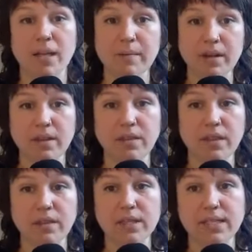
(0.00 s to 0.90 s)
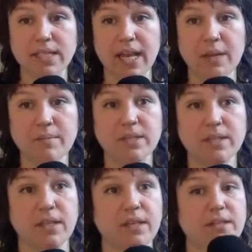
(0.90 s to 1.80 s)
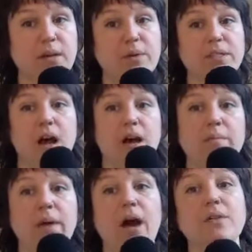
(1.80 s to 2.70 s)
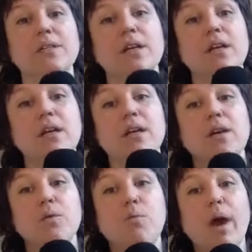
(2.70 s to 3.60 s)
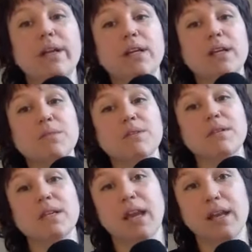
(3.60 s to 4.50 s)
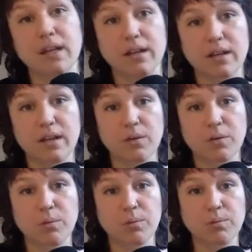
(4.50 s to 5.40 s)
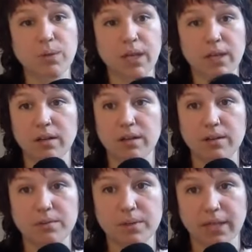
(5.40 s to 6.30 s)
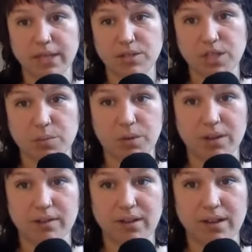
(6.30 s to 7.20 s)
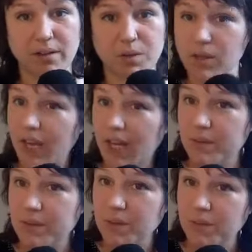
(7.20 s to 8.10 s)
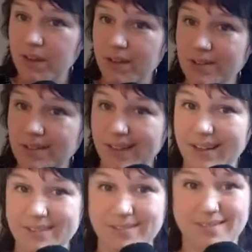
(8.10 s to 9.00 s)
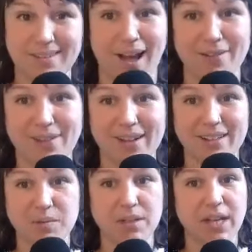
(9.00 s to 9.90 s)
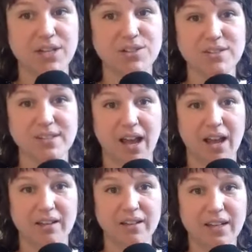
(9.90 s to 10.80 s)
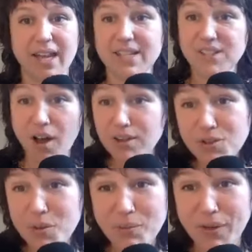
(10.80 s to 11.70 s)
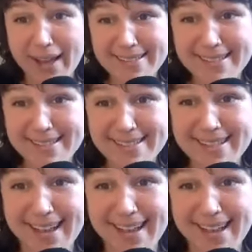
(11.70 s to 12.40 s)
I mean, the, the, the same skills that we talk about when communicating in a relationship when communicating with someone else in like nonviolent communication style, it's also applied to this